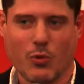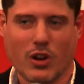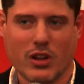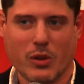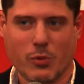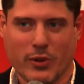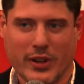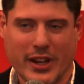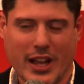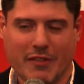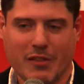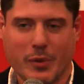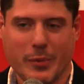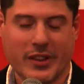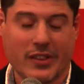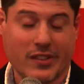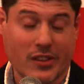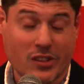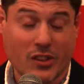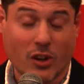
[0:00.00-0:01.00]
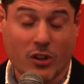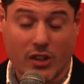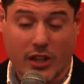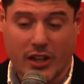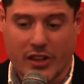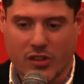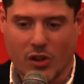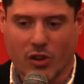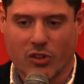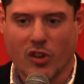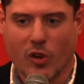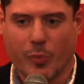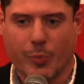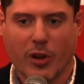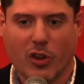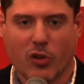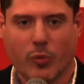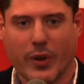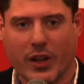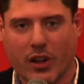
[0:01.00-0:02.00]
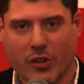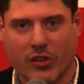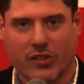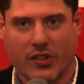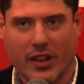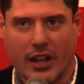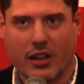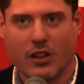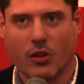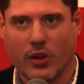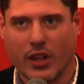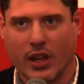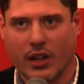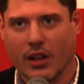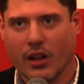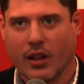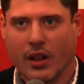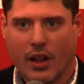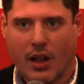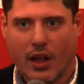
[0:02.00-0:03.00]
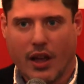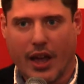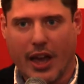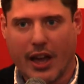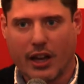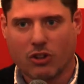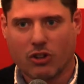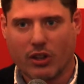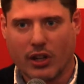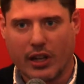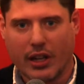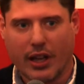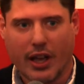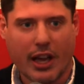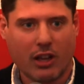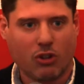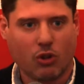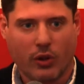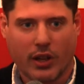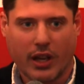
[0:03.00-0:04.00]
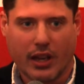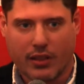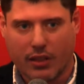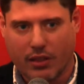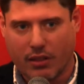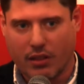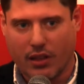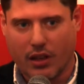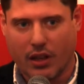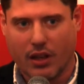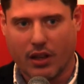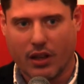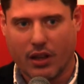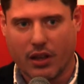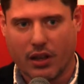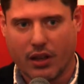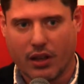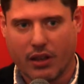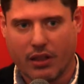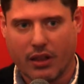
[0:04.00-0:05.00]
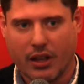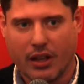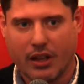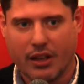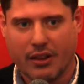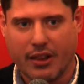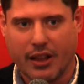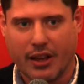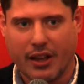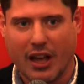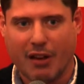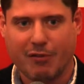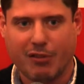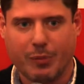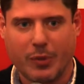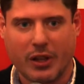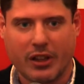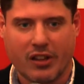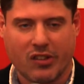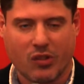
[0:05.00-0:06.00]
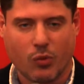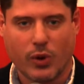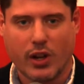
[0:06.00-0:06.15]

Working with governments, it's also a plus because then you can actually educate the government as